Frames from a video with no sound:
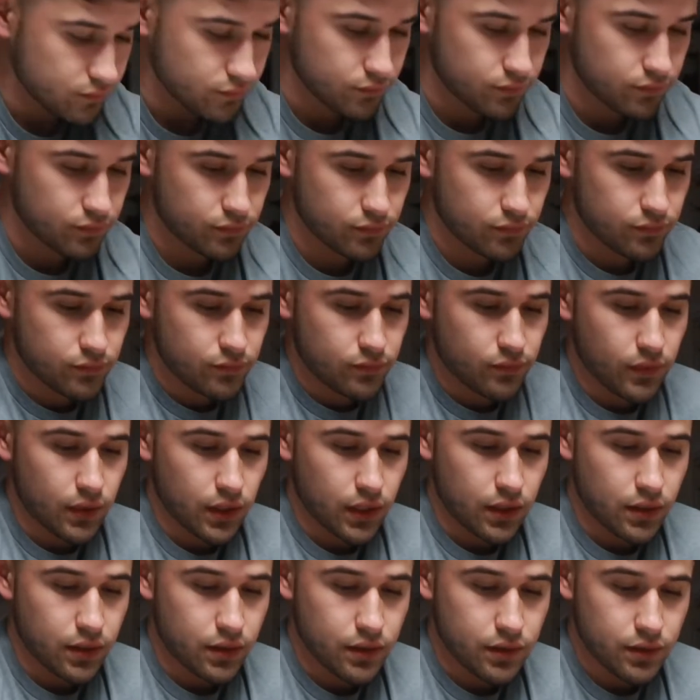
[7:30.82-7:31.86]

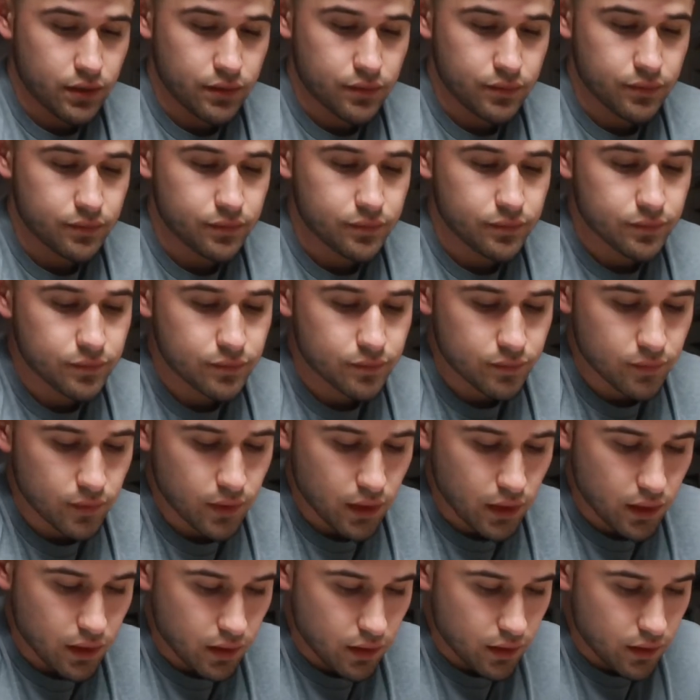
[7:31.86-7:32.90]

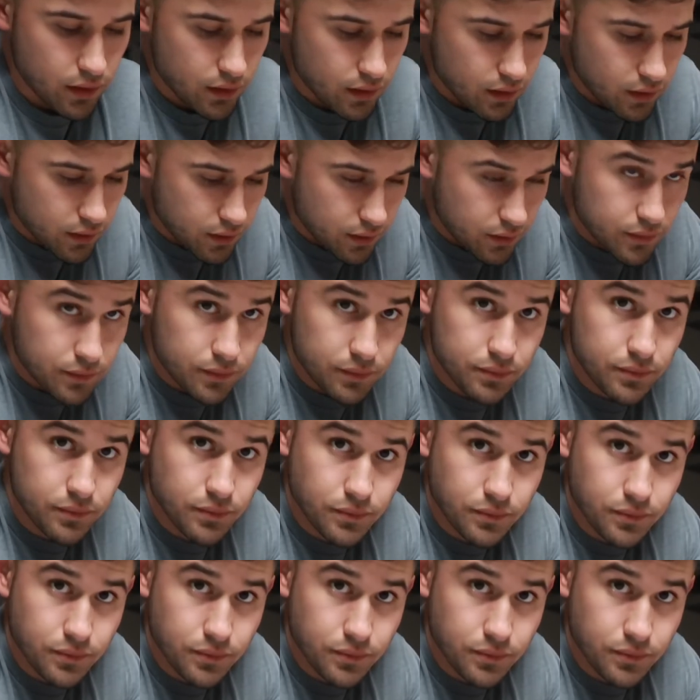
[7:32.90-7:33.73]
The person shown says nothing.